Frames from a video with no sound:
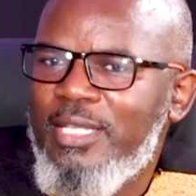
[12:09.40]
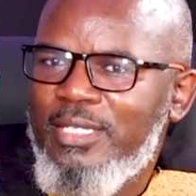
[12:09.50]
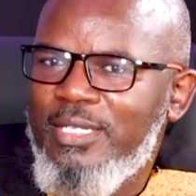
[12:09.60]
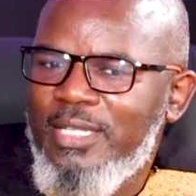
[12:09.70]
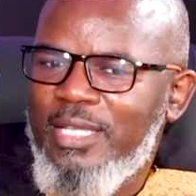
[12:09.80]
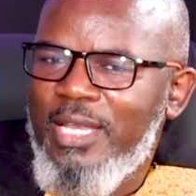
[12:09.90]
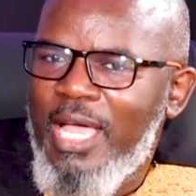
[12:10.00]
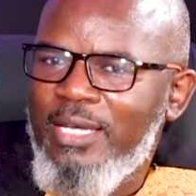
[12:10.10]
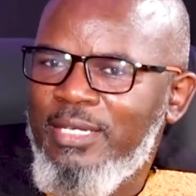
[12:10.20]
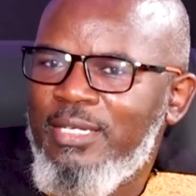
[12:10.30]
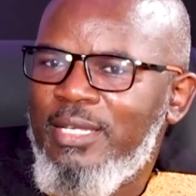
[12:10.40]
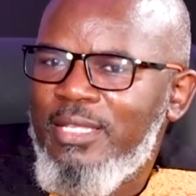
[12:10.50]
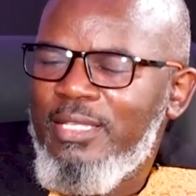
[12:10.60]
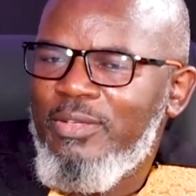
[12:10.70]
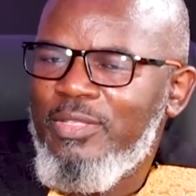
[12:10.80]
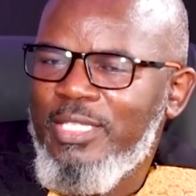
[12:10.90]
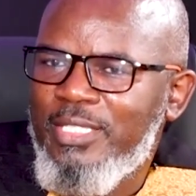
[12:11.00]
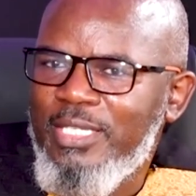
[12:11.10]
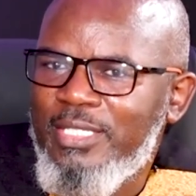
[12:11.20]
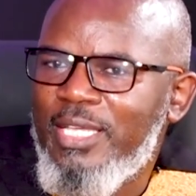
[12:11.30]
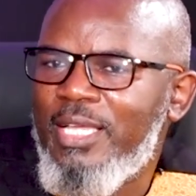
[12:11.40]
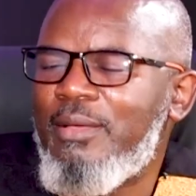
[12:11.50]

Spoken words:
the nun, the sister